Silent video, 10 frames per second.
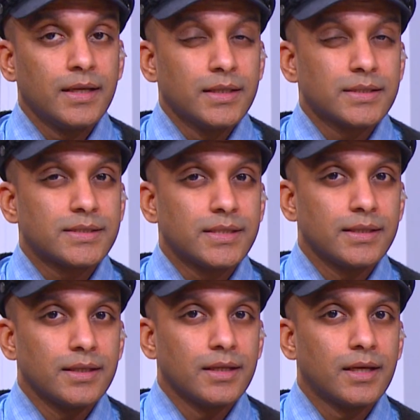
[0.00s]

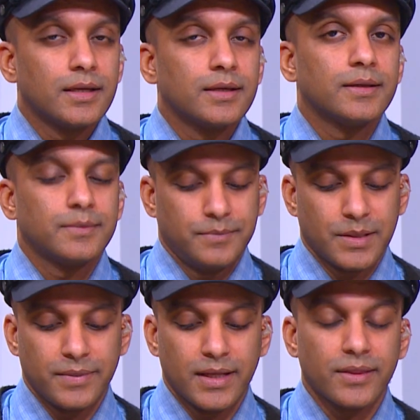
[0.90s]
Still,
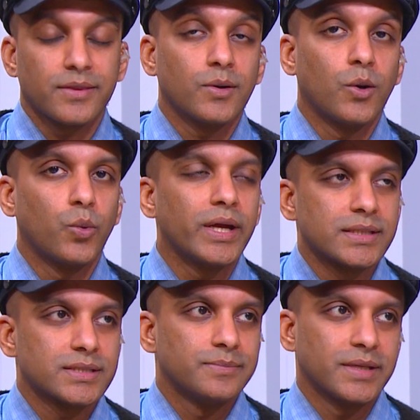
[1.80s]
Macbeth
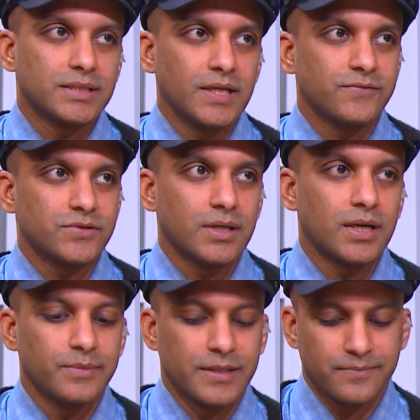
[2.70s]
awaits Macduff's
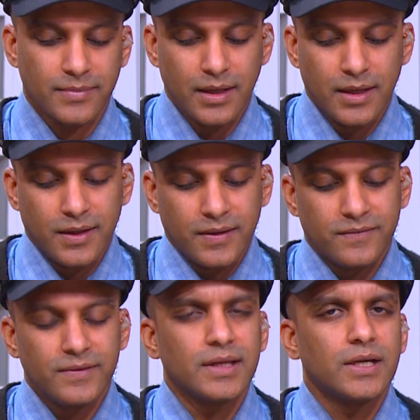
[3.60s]
army,
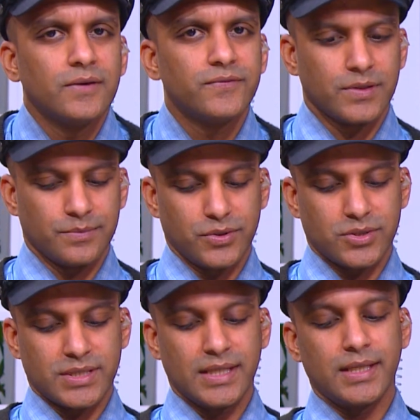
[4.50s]
feeling confident
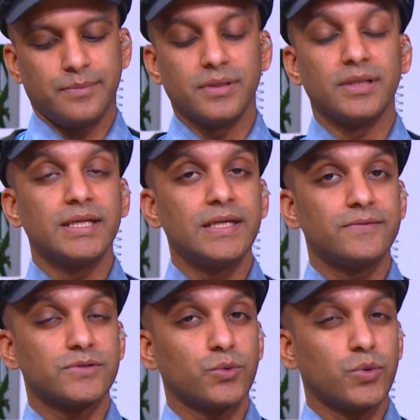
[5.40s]
because he
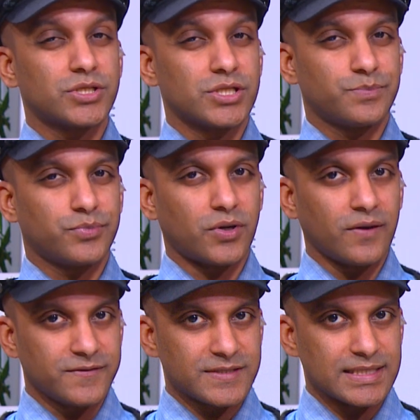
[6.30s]
believes the witch's
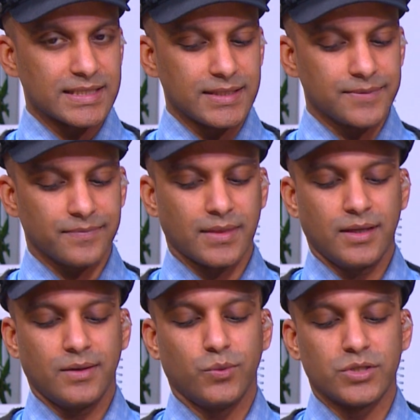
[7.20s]
prophecy,
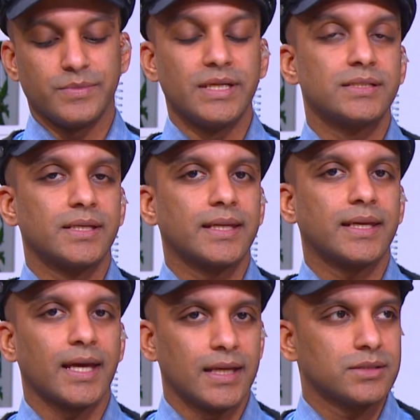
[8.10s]
which means that he
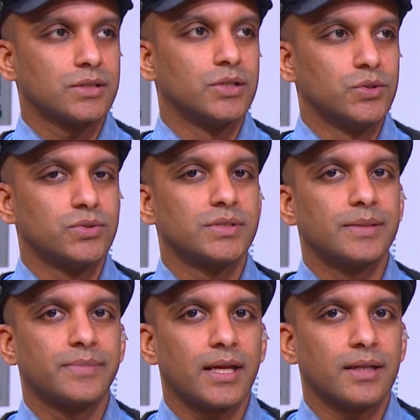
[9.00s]
can't lose
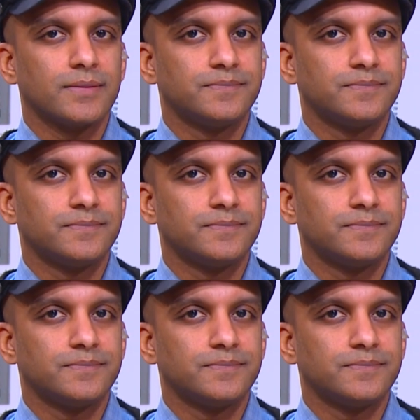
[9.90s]
in battle.